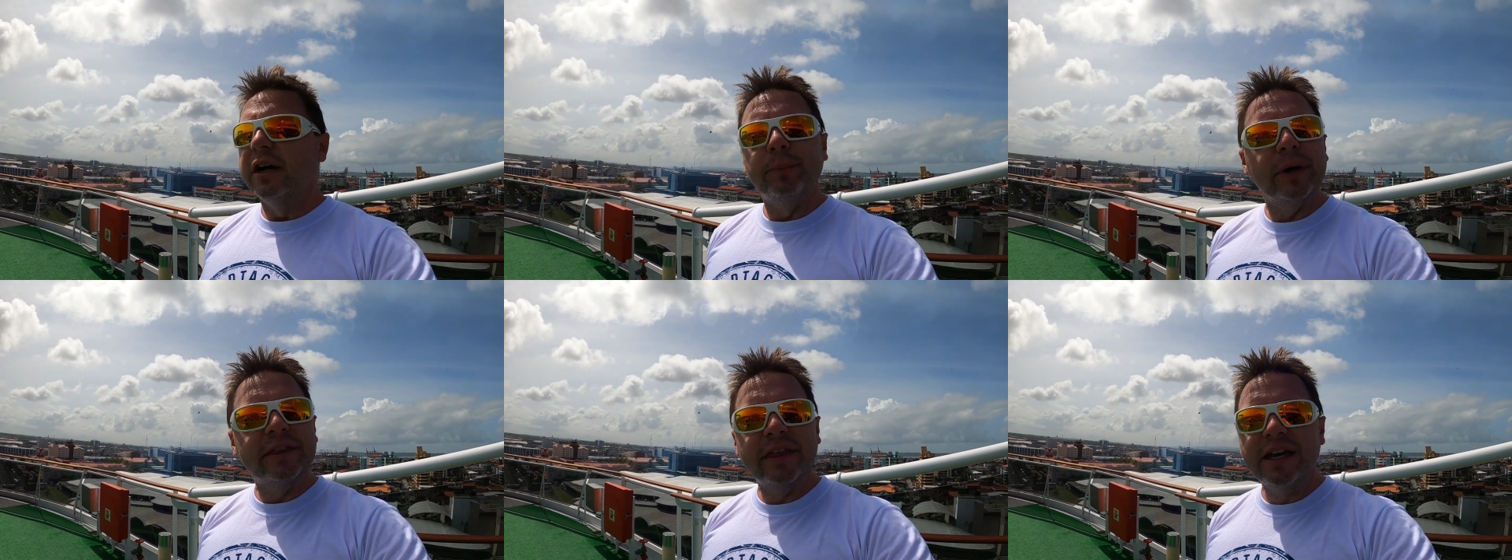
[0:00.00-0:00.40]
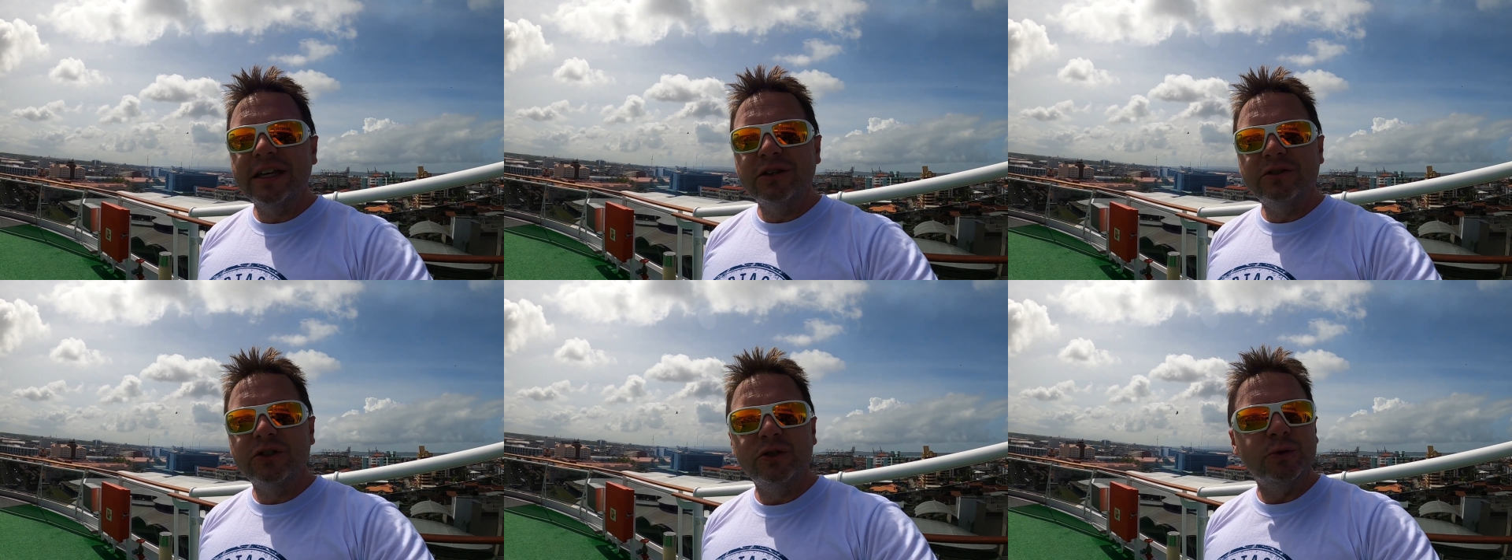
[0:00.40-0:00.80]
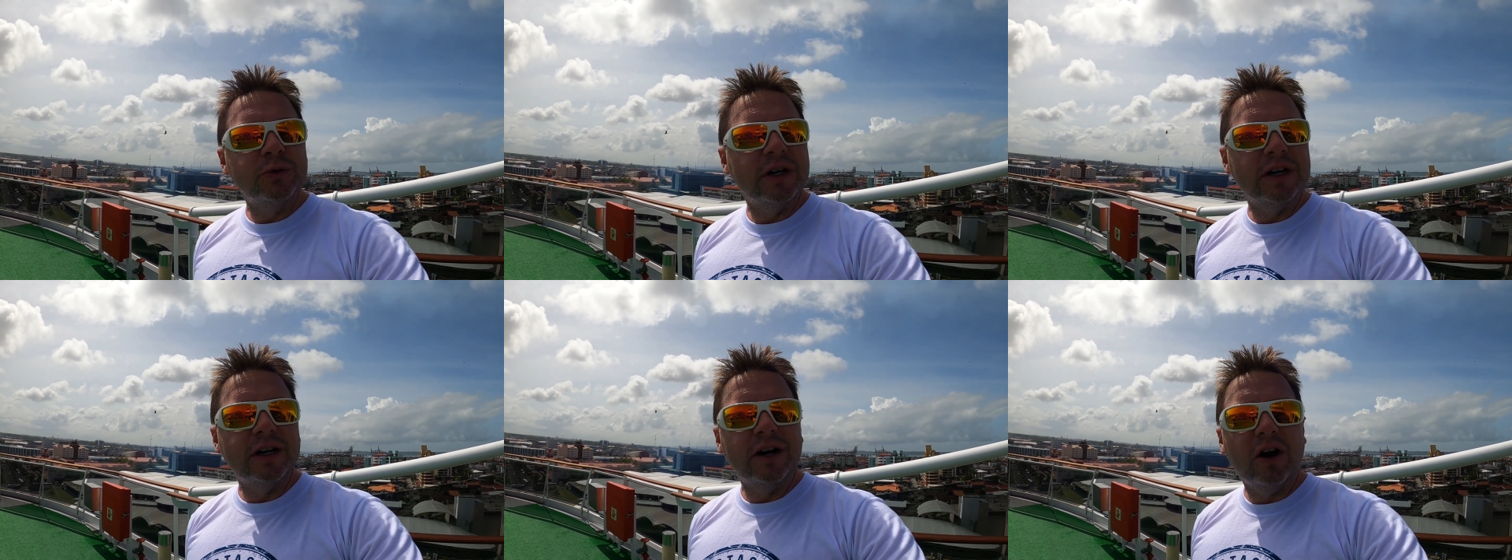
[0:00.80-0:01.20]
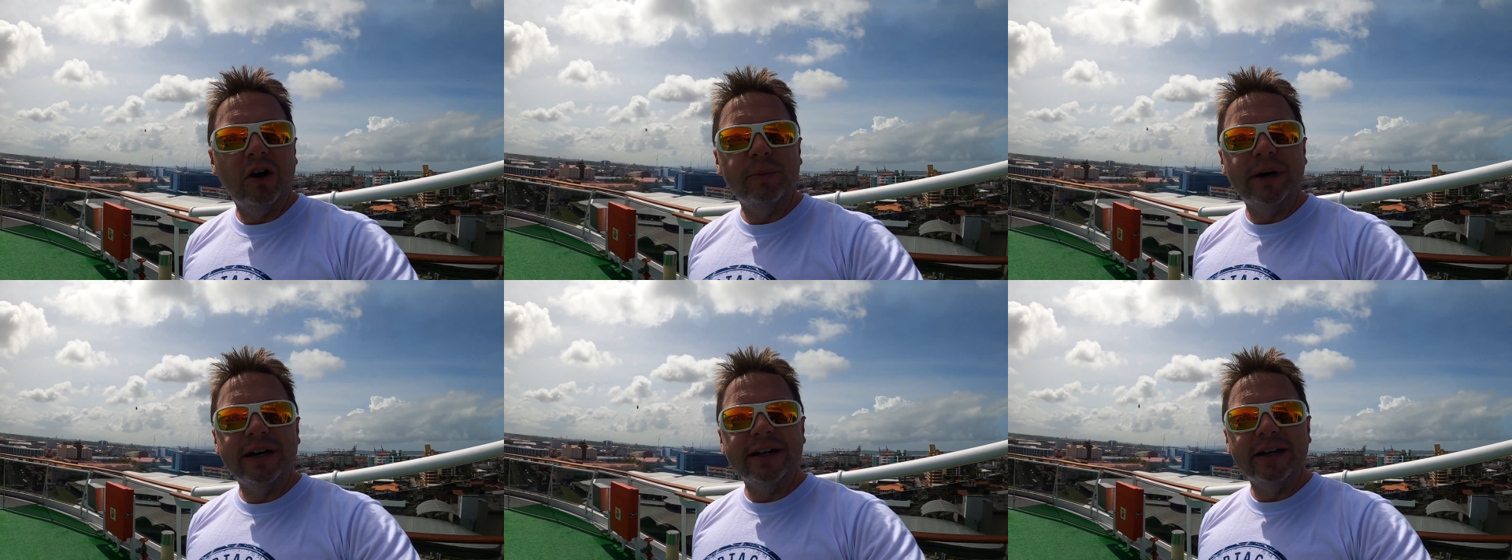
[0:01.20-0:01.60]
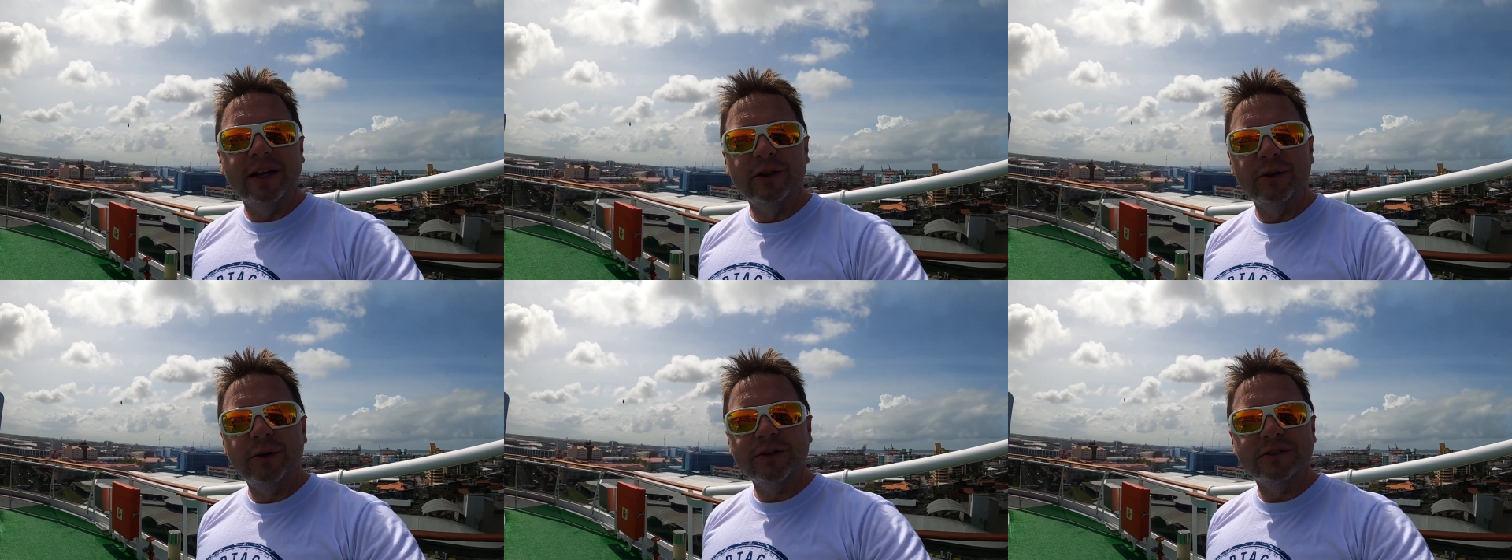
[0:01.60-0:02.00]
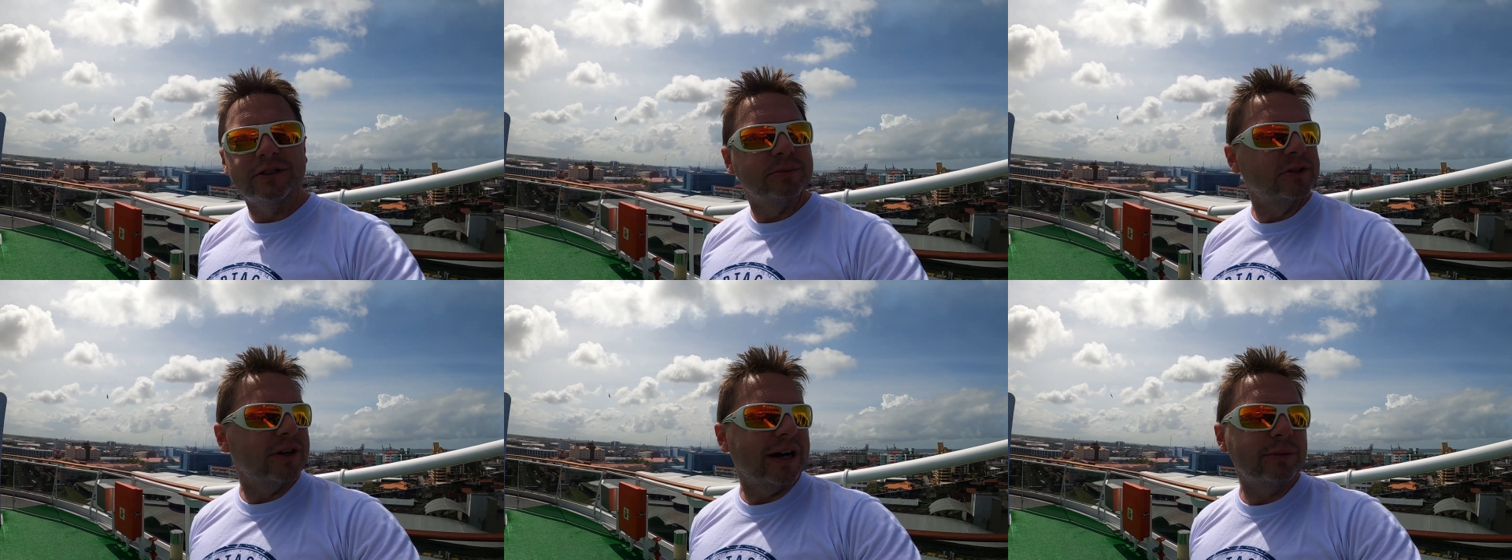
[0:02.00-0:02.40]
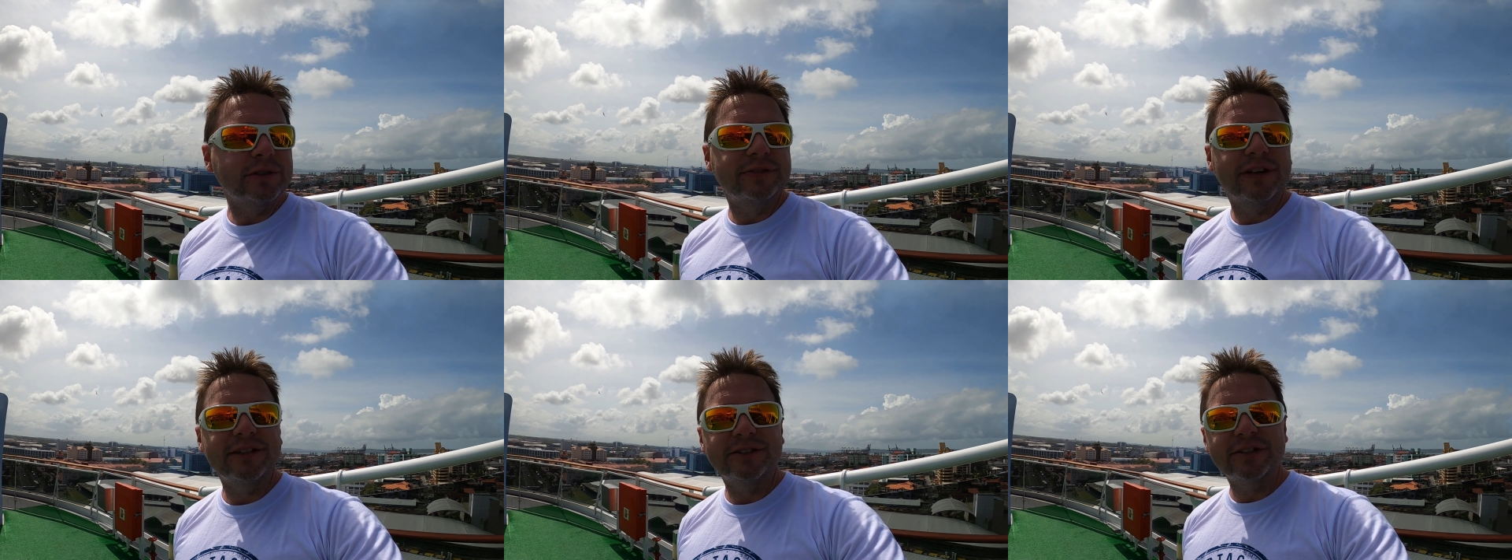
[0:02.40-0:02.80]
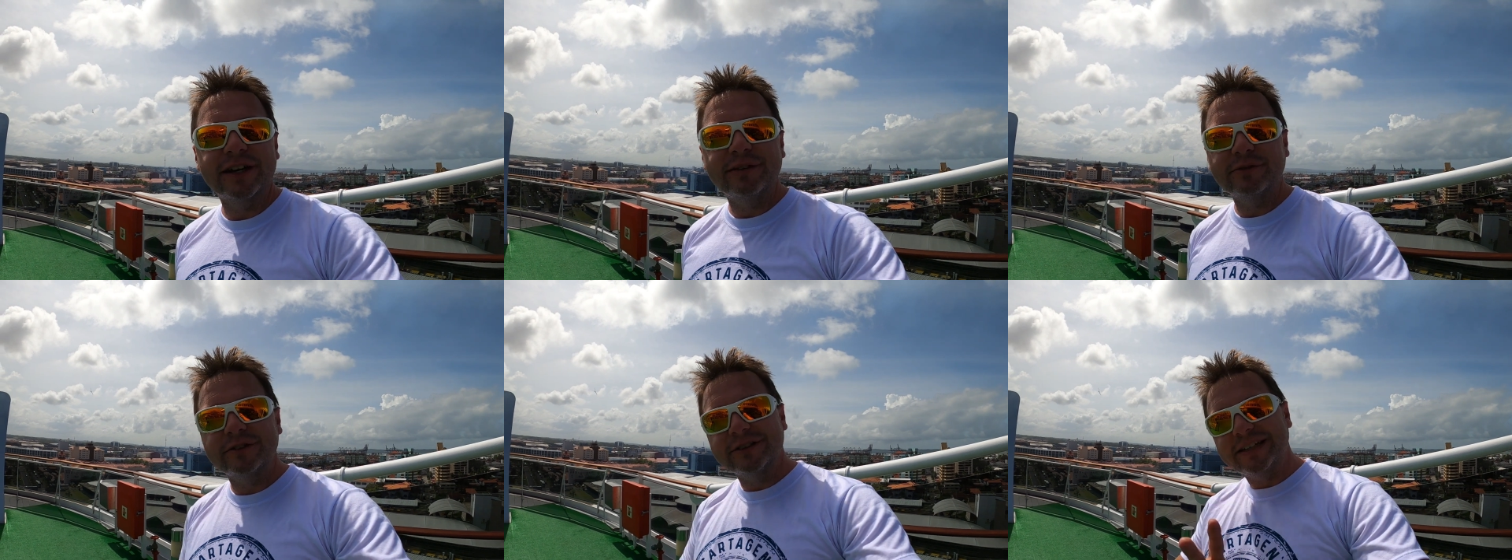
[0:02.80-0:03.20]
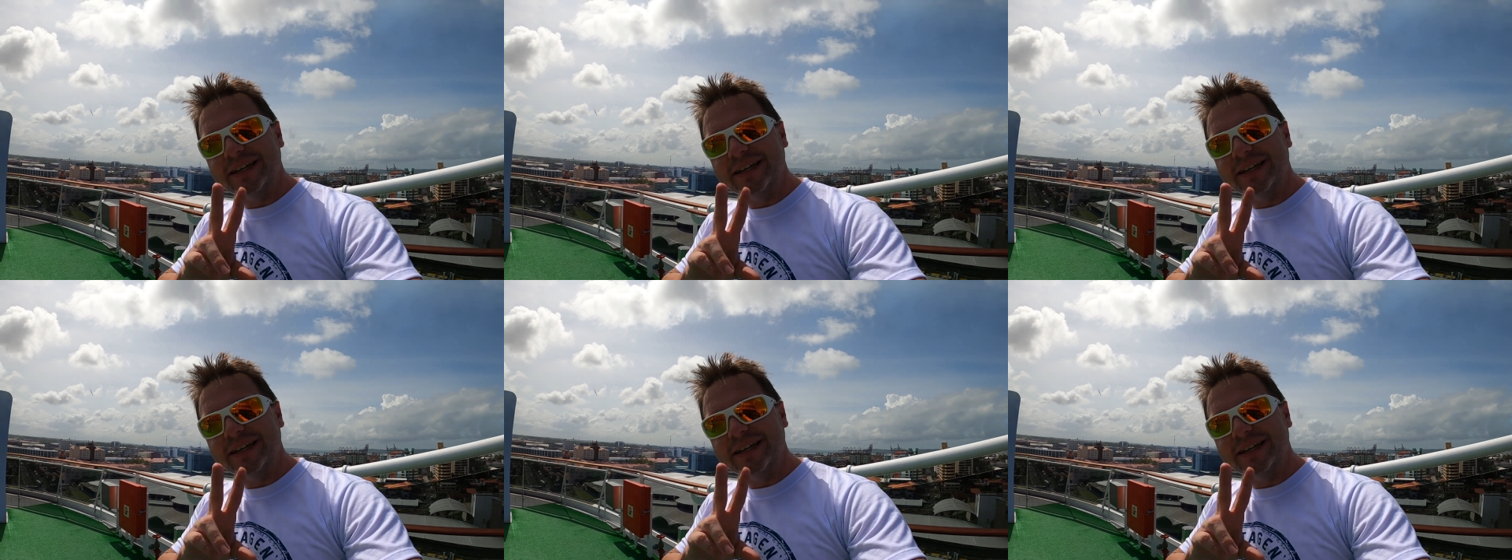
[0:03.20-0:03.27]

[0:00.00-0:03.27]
Big thank you to all my loyal subscribers, fellow travelers.